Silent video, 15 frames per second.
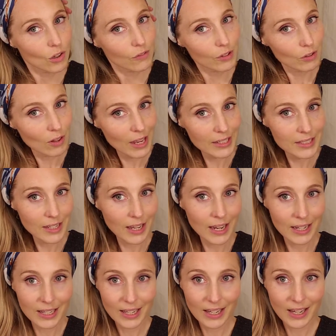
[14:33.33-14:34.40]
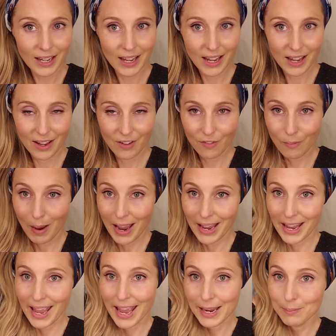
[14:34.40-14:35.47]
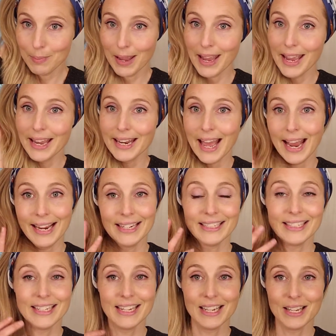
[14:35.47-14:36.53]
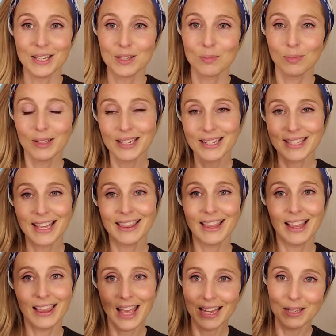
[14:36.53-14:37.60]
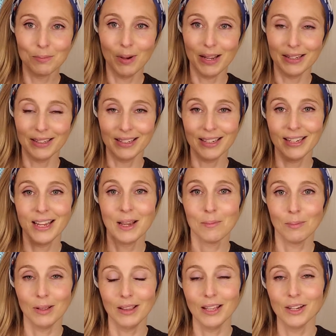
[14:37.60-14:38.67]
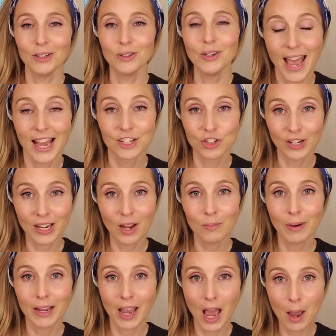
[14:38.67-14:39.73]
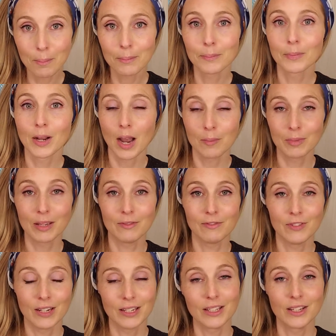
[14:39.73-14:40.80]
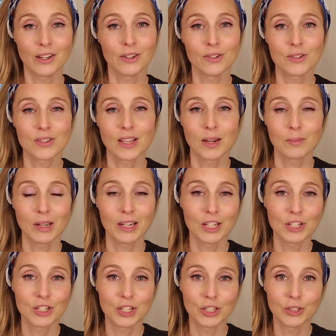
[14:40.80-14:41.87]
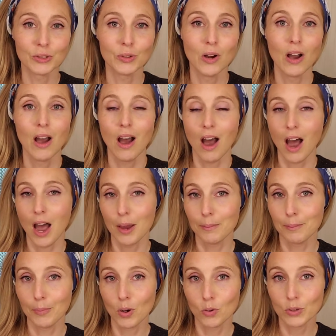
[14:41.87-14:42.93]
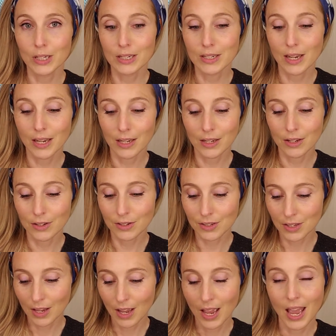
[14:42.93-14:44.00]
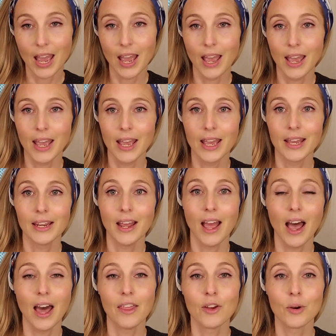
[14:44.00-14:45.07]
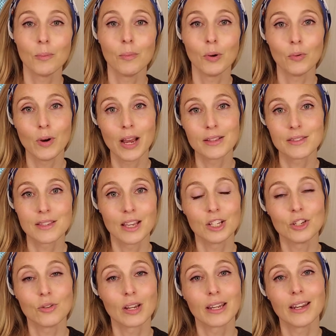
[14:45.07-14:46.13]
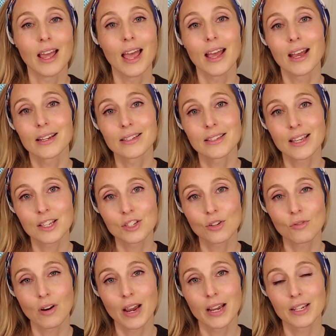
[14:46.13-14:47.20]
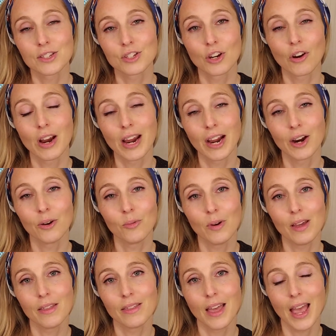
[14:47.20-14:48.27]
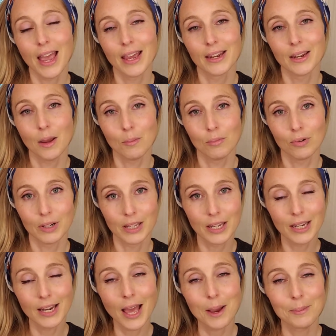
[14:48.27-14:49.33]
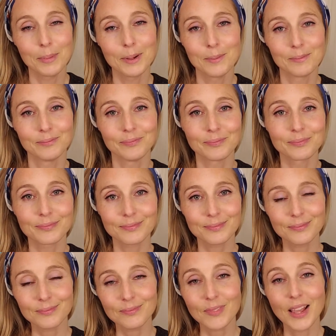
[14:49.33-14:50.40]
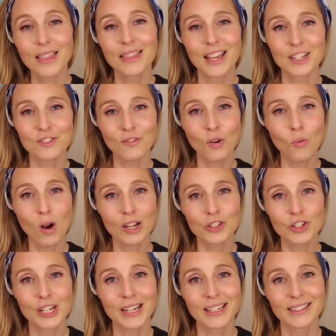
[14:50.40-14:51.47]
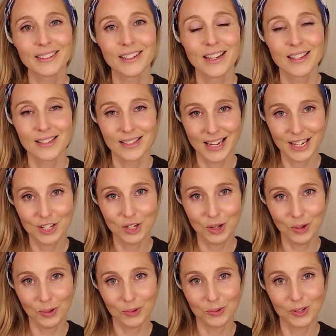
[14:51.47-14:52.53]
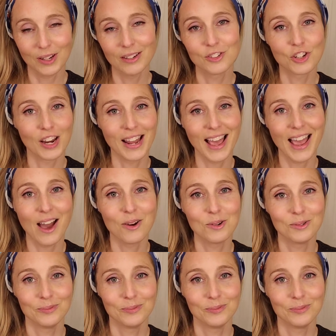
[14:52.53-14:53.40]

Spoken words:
if you liked any of my headband ideas, please hit the like button below and check out my upcoming videos that I'm going to do on ponytails and other barrettes that you can accessorize your hair with and pretty it up. Thanks for watching. Stay tuned. Jenna out.